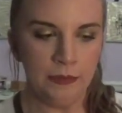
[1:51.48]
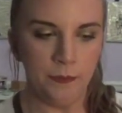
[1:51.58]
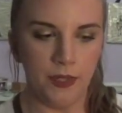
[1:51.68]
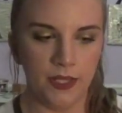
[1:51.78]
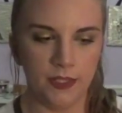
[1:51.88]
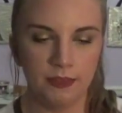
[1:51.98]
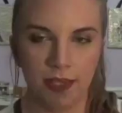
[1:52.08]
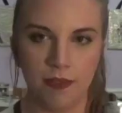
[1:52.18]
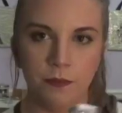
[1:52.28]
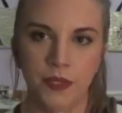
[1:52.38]
my
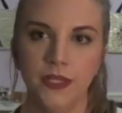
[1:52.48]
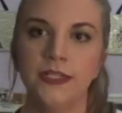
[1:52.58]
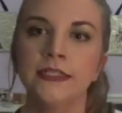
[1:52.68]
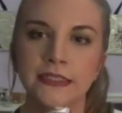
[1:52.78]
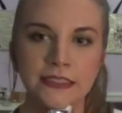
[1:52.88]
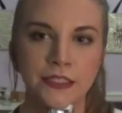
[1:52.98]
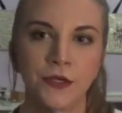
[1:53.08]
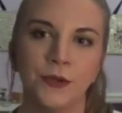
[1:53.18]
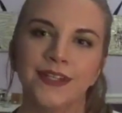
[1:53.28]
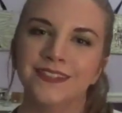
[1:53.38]
lamp,
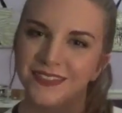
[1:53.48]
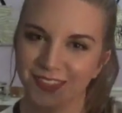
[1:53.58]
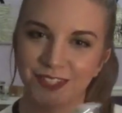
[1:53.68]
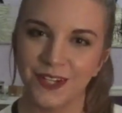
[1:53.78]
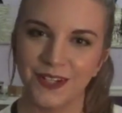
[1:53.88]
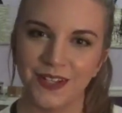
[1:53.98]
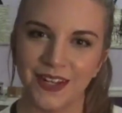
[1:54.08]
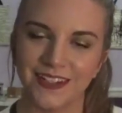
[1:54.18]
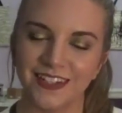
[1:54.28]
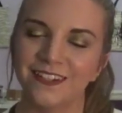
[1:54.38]
so it's not a good
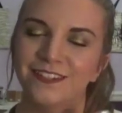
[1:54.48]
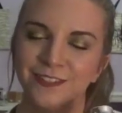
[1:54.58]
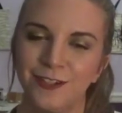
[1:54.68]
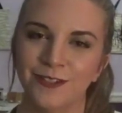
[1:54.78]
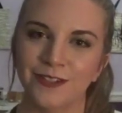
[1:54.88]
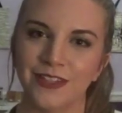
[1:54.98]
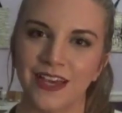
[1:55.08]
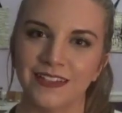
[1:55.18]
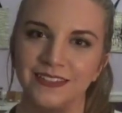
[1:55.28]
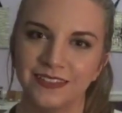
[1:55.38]
idea. Don't do
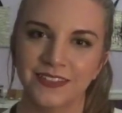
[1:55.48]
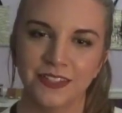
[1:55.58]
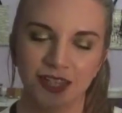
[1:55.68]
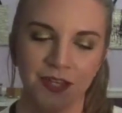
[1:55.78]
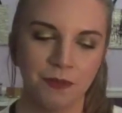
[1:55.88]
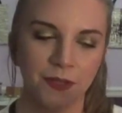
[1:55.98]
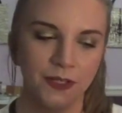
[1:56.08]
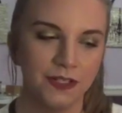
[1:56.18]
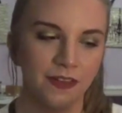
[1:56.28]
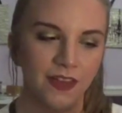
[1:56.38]
that. Keep it
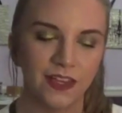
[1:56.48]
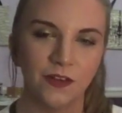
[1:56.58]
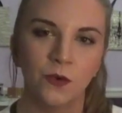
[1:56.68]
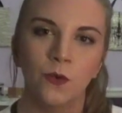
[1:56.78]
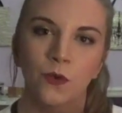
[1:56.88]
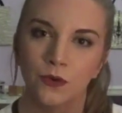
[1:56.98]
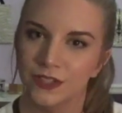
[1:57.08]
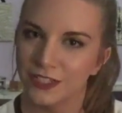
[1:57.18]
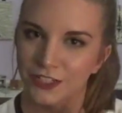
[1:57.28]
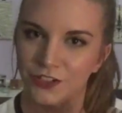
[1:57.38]
in like a cool,
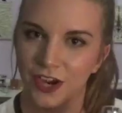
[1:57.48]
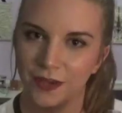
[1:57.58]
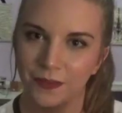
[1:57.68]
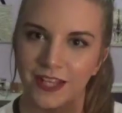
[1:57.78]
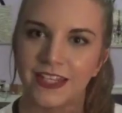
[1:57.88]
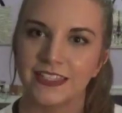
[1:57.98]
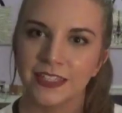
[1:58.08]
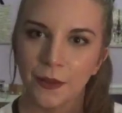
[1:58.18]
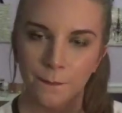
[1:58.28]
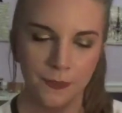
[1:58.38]
dry place.
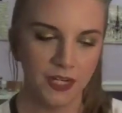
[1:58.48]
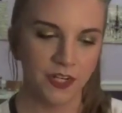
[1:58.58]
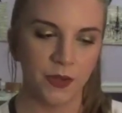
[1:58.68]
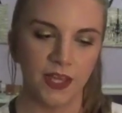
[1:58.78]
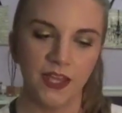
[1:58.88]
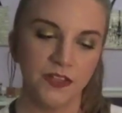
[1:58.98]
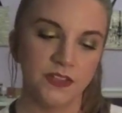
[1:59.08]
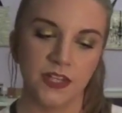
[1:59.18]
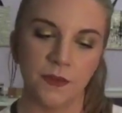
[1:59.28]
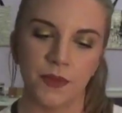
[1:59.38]
But anyway, I
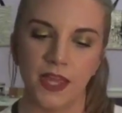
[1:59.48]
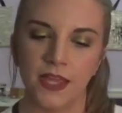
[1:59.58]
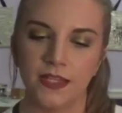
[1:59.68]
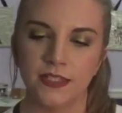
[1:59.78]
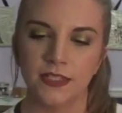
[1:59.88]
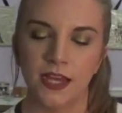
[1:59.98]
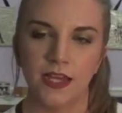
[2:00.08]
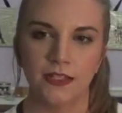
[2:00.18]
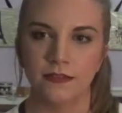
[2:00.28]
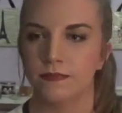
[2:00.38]
used it up and
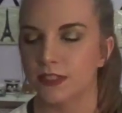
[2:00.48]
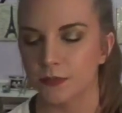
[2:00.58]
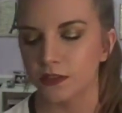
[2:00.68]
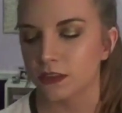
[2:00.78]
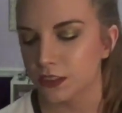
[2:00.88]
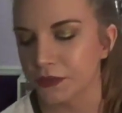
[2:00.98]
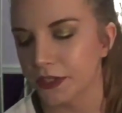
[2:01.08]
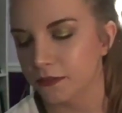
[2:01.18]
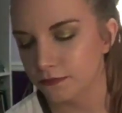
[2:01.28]
it smells so good.